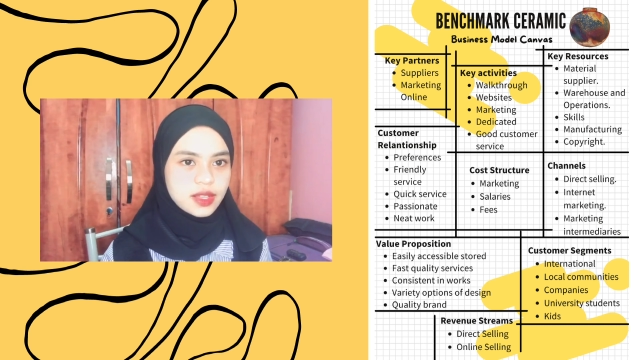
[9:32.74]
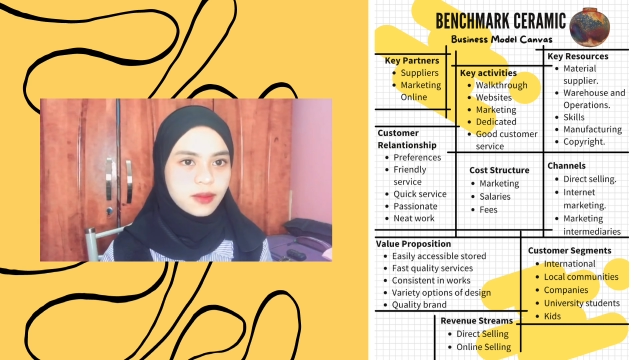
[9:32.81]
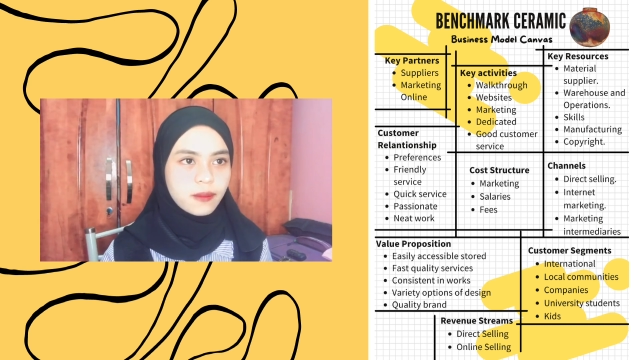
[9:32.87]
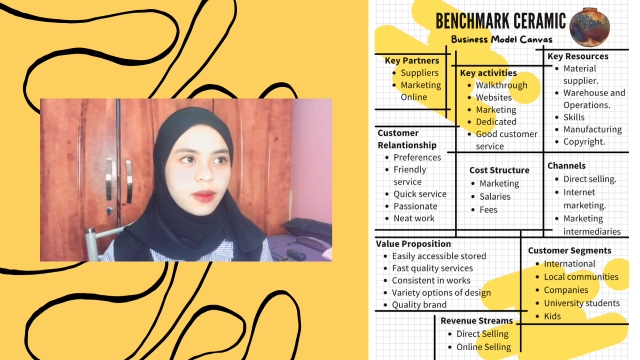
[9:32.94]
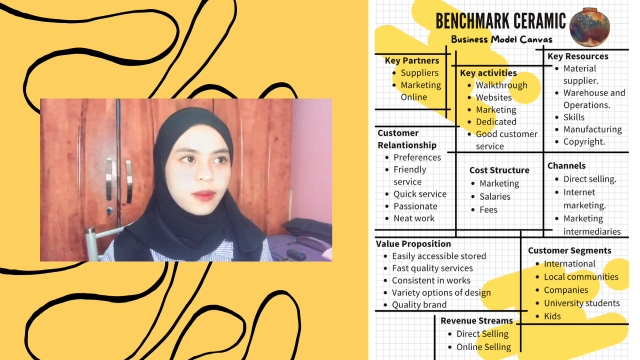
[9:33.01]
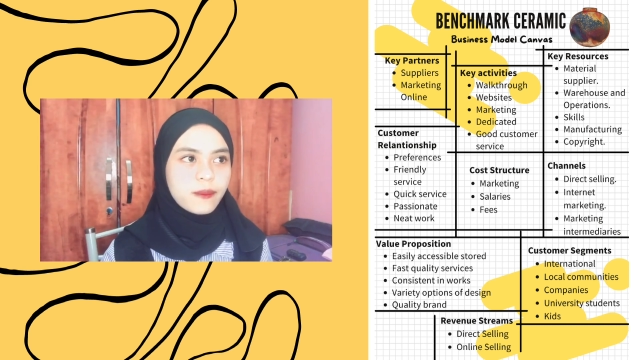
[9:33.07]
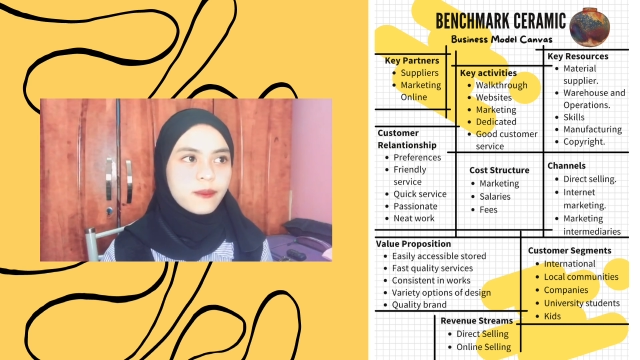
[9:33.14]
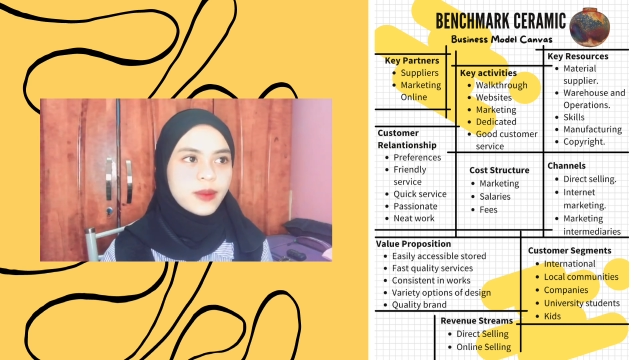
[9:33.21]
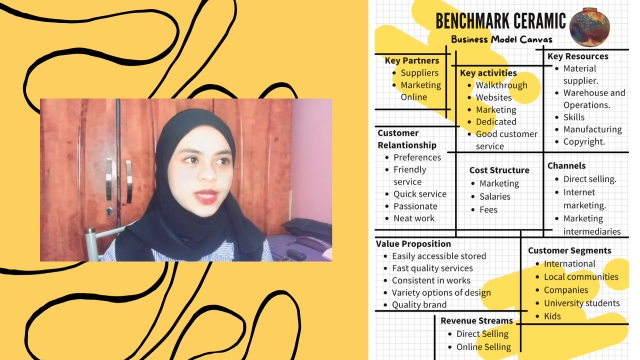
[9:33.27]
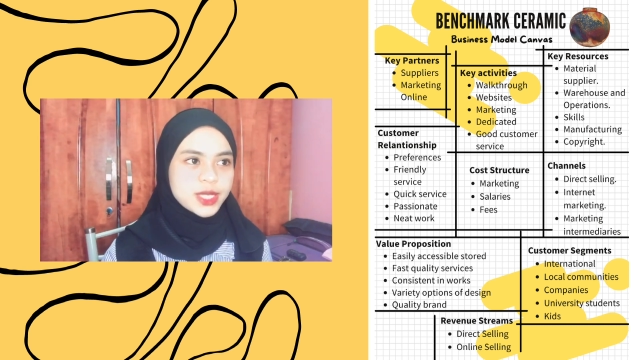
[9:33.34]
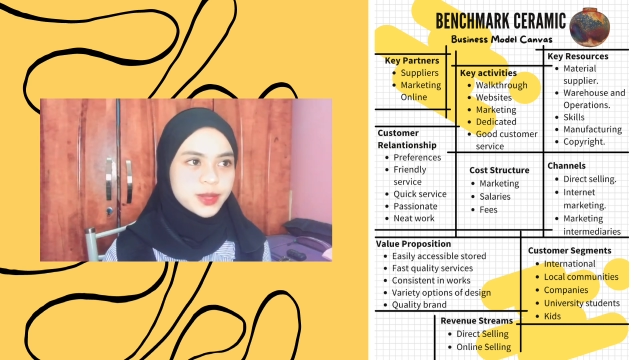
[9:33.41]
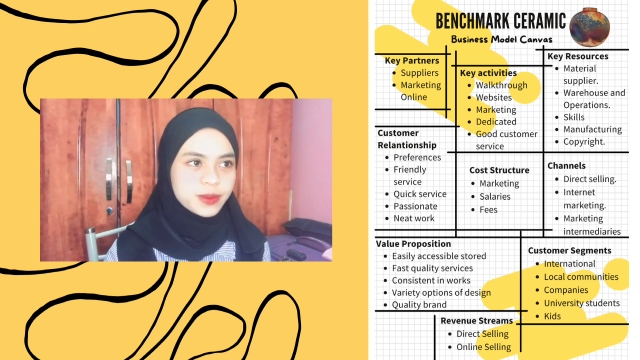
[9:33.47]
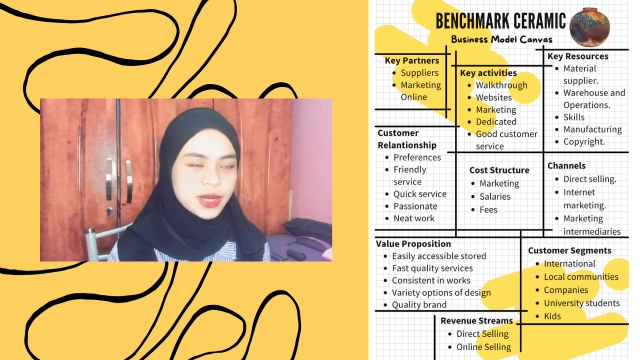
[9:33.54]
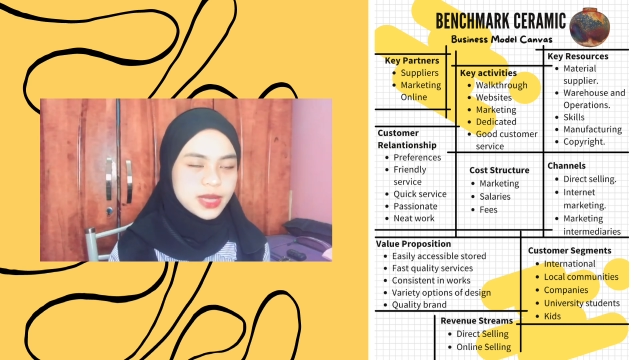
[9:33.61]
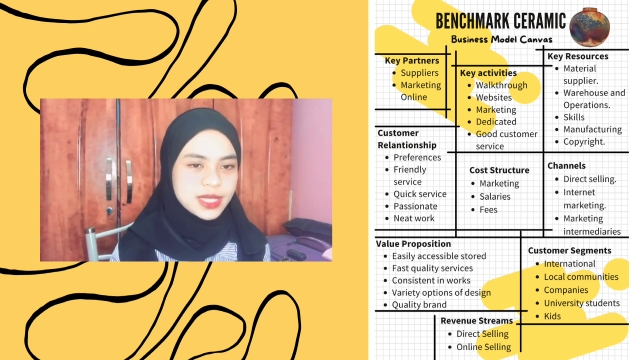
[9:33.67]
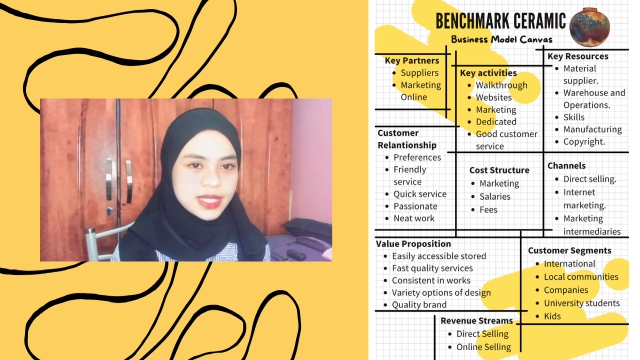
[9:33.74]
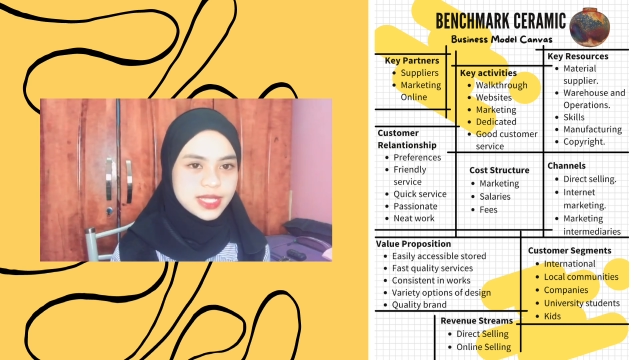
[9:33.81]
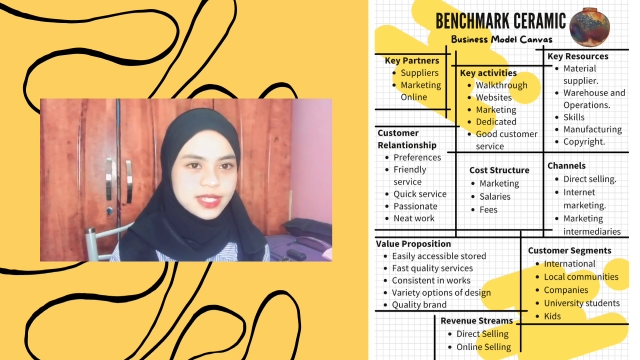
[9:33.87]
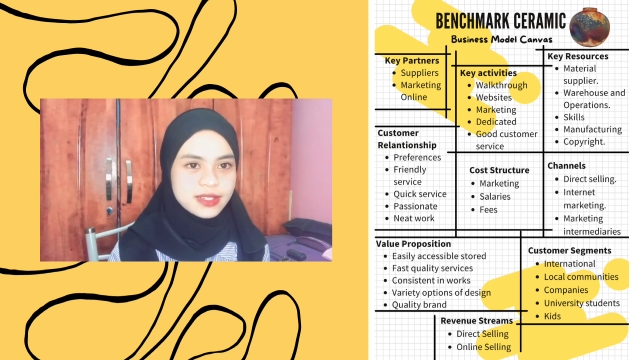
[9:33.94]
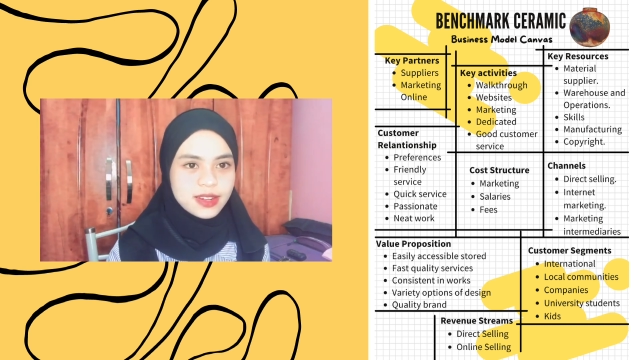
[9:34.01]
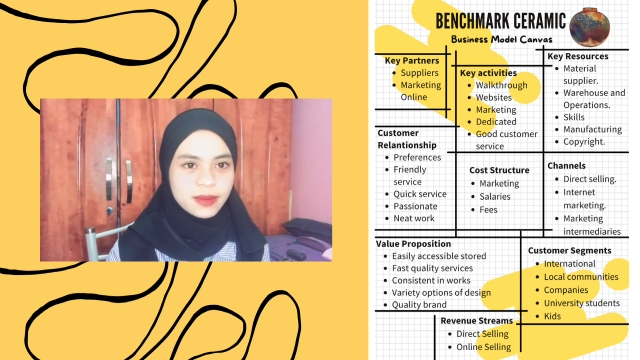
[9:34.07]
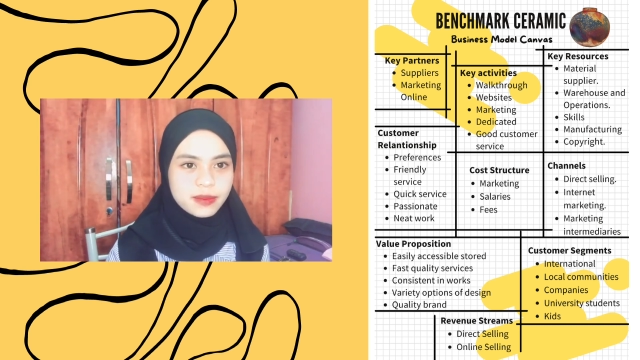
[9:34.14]
about Benchmark
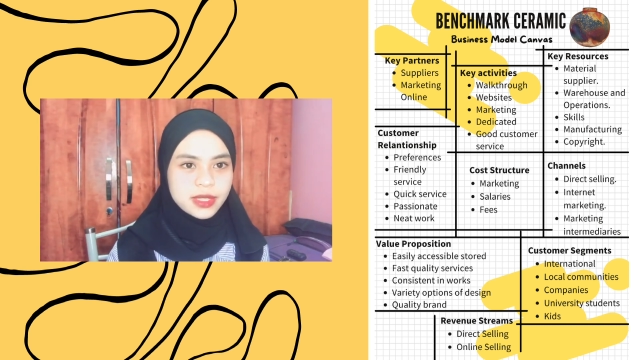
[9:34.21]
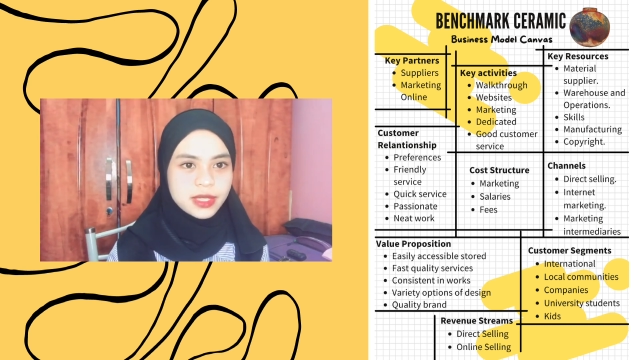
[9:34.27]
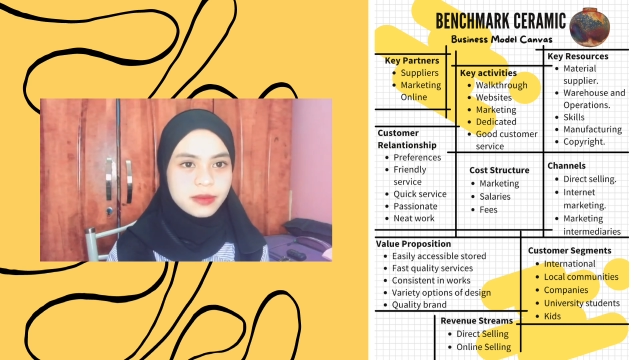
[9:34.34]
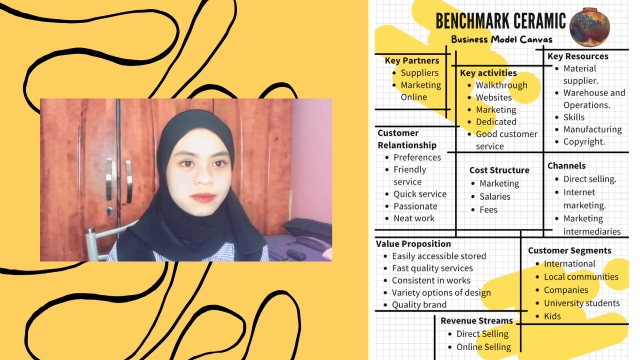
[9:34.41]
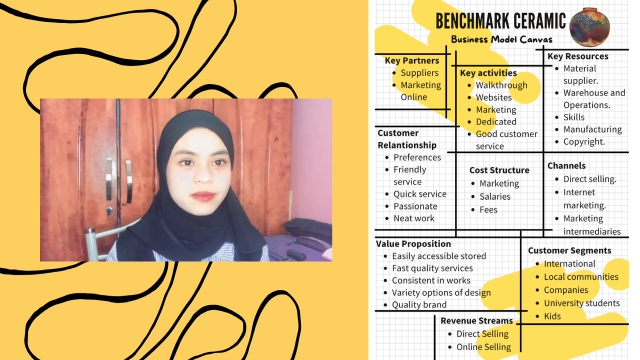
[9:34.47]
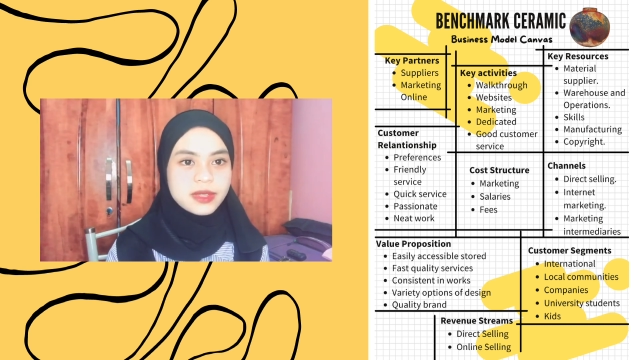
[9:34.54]
Ceramic